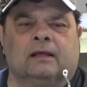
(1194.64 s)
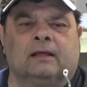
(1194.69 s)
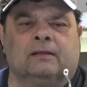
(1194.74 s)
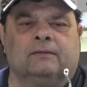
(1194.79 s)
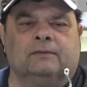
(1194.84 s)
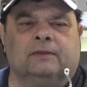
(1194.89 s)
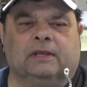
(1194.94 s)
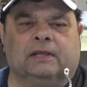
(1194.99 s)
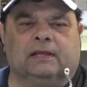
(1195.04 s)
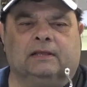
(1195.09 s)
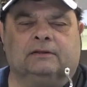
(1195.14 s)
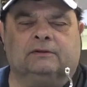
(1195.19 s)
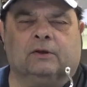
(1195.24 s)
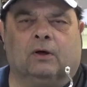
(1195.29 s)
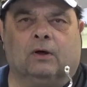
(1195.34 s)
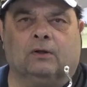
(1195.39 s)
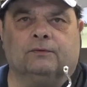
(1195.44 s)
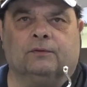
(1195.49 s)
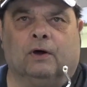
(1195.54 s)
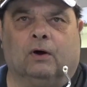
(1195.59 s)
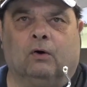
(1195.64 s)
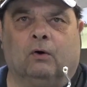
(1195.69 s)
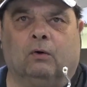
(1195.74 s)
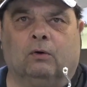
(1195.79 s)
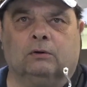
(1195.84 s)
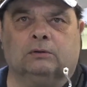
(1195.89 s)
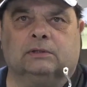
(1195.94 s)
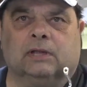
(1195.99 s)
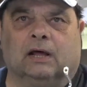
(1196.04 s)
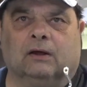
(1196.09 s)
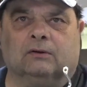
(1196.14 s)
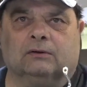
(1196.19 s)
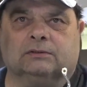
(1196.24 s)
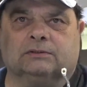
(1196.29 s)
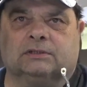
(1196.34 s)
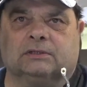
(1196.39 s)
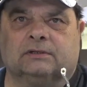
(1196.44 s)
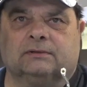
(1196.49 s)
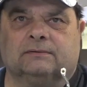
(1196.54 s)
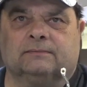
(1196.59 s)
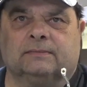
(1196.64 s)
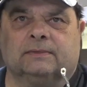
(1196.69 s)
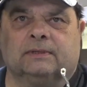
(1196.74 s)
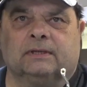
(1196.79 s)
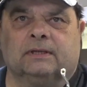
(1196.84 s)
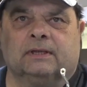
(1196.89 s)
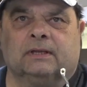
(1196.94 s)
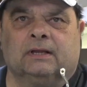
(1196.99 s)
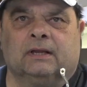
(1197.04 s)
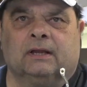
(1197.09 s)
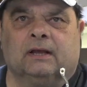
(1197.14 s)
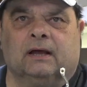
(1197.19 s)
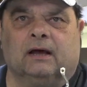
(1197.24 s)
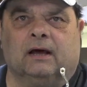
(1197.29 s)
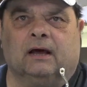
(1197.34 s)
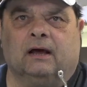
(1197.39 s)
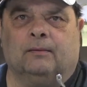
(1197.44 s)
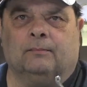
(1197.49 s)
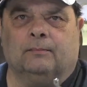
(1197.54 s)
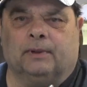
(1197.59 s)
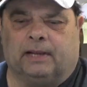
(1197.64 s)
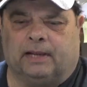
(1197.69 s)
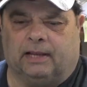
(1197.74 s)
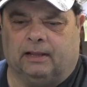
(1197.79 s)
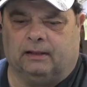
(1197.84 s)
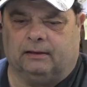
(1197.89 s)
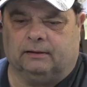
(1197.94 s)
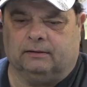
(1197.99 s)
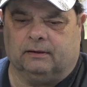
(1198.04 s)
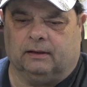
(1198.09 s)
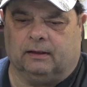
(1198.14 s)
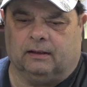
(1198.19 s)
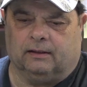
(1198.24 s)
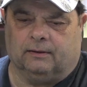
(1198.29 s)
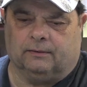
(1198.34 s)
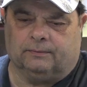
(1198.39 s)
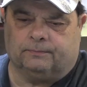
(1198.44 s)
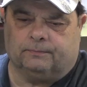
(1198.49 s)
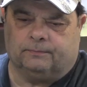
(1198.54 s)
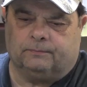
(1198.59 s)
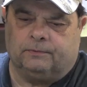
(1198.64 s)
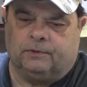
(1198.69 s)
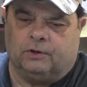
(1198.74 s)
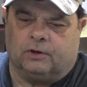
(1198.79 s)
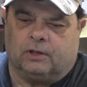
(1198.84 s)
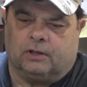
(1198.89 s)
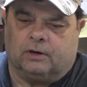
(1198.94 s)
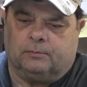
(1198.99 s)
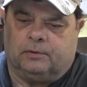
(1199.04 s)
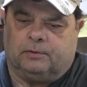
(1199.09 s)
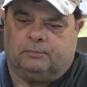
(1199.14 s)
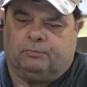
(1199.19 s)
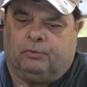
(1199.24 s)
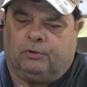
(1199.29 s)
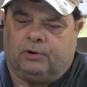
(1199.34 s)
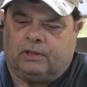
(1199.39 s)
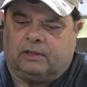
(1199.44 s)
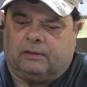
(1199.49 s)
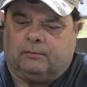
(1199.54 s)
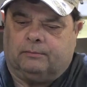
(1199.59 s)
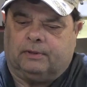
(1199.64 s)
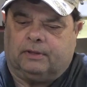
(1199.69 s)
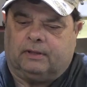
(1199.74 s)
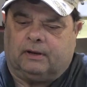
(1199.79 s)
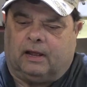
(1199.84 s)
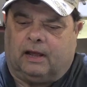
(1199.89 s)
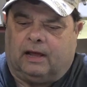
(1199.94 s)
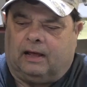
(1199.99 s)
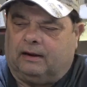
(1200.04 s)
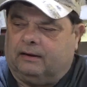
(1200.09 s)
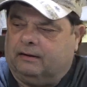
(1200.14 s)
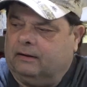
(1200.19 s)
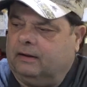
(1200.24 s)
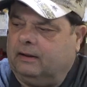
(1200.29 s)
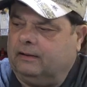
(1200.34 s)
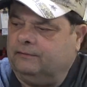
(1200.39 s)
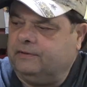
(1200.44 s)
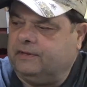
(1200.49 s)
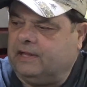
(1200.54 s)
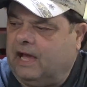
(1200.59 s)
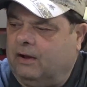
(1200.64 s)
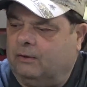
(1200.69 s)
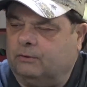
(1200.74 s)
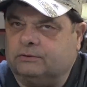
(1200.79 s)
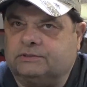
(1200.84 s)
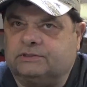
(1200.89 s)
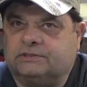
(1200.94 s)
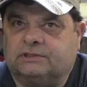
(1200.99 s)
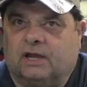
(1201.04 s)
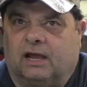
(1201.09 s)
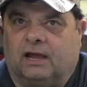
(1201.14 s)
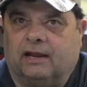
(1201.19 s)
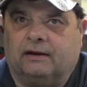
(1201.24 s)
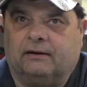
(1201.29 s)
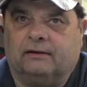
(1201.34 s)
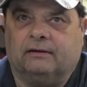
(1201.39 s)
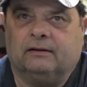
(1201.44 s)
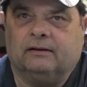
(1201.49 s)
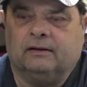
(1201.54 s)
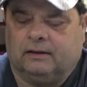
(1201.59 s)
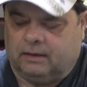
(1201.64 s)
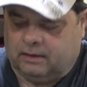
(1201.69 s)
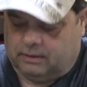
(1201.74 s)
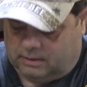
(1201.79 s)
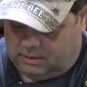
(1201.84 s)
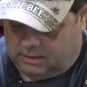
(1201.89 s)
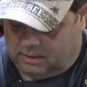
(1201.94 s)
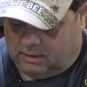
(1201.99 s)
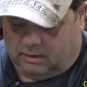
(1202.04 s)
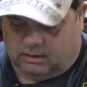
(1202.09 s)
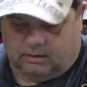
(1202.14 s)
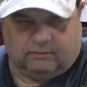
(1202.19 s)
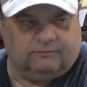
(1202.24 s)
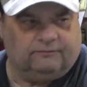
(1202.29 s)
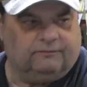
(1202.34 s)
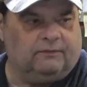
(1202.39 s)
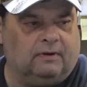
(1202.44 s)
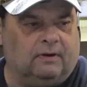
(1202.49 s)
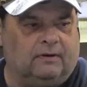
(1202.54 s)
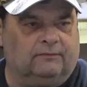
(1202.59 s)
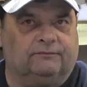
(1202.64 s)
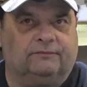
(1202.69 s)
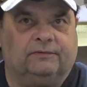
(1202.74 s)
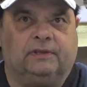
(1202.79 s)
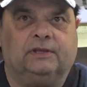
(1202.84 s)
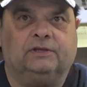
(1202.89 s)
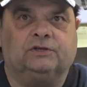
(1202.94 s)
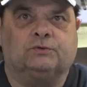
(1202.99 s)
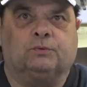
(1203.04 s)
the hold downs, and you're going to be putting them on the outside of each